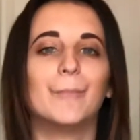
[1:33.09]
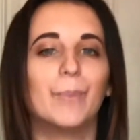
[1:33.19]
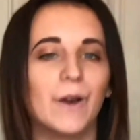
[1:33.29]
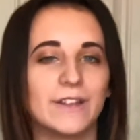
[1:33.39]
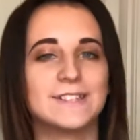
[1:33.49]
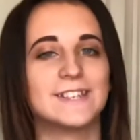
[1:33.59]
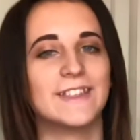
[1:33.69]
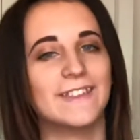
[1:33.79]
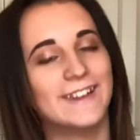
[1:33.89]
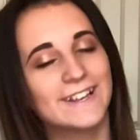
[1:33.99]
But
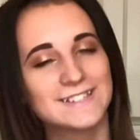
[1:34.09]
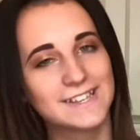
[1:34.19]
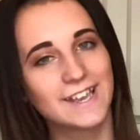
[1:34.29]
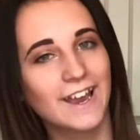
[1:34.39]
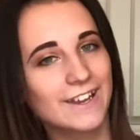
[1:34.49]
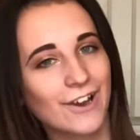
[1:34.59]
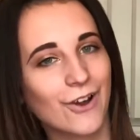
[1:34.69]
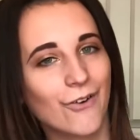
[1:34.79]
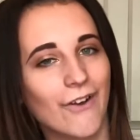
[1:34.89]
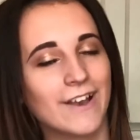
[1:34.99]
the next thing I
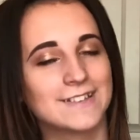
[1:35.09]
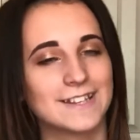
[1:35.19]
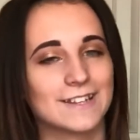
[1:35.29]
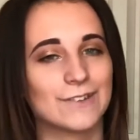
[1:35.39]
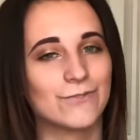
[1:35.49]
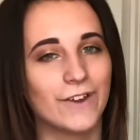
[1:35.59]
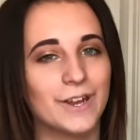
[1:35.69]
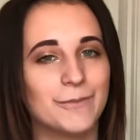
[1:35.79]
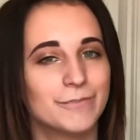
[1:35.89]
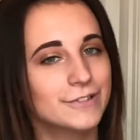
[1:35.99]
know, I see this
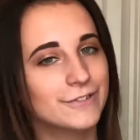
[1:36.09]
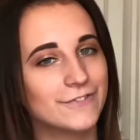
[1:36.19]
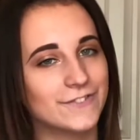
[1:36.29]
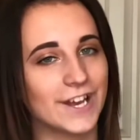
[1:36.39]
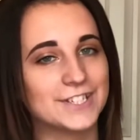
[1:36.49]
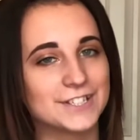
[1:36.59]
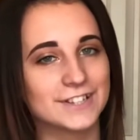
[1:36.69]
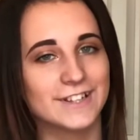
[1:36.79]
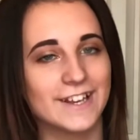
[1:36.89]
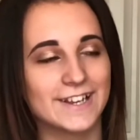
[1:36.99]
red and blue
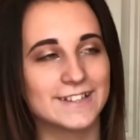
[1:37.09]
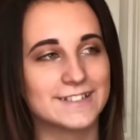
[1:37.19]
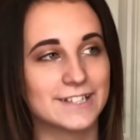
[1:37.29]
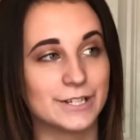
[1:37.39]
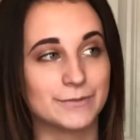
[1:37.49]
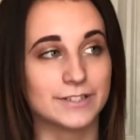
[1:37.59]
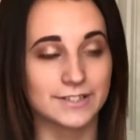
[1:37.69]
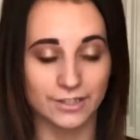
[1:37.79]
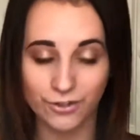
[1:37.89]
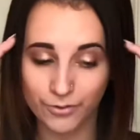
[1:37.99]
flashing lights and I'm
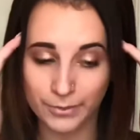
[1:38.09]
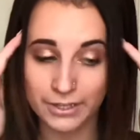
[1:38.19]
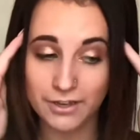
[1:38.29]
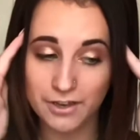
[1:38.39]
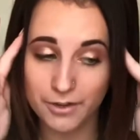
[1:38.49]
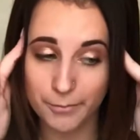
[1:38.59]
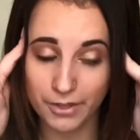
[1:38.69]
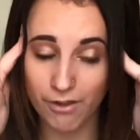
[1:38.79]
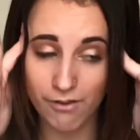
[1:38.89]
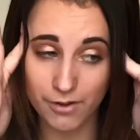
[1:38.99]
just like, oh my God, oh my
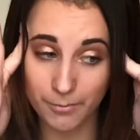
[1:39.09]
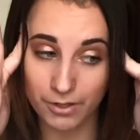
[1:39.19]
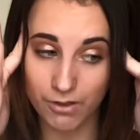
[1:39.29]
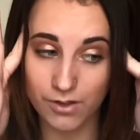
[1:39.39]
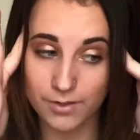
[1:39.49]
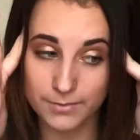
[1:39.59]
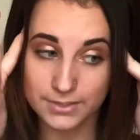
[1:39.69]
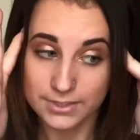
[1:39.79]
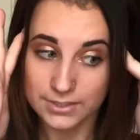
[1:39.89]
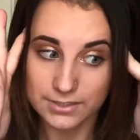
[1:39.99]
God, oh my God, oh my
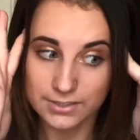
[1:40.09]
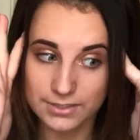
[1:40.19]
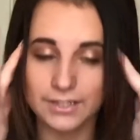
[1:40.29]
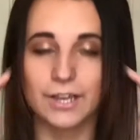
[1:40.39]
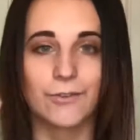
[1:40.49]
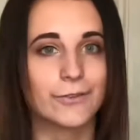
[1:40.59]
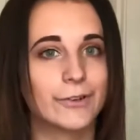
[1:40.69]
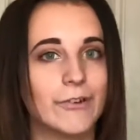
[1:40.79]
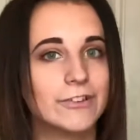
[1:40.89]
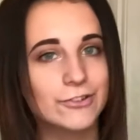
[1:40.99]
God. Like, what
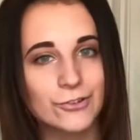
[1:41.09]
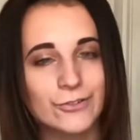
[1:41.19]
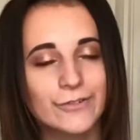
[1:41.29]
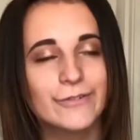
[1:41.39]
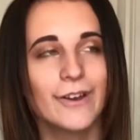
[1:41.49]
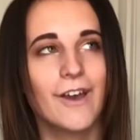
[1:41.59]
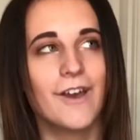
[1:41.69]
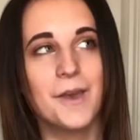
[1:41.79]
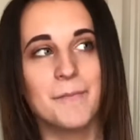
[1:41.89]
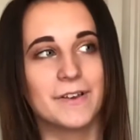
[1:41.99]
do I do?
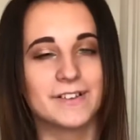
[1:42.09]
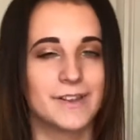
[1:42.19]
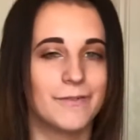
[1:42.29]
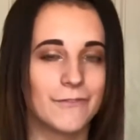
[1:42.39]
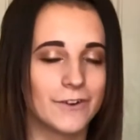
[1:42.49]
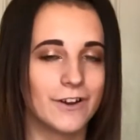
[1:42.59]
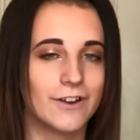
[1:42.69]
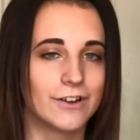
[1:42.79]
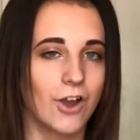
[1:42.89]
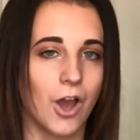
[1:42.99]
Because I've
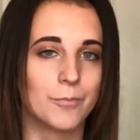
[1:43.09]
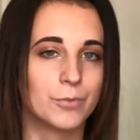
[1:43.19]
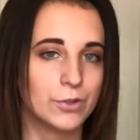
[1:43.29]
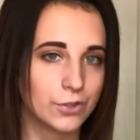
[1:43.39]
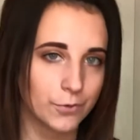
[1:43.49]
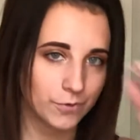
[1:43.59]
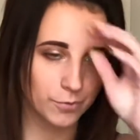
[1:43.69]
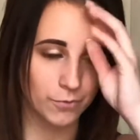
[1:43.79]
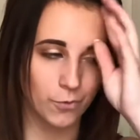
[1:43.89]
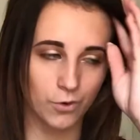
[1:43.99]
never gotten pulled over
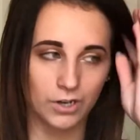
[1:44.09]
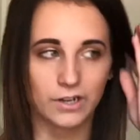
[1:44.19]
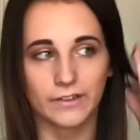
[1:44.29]
before.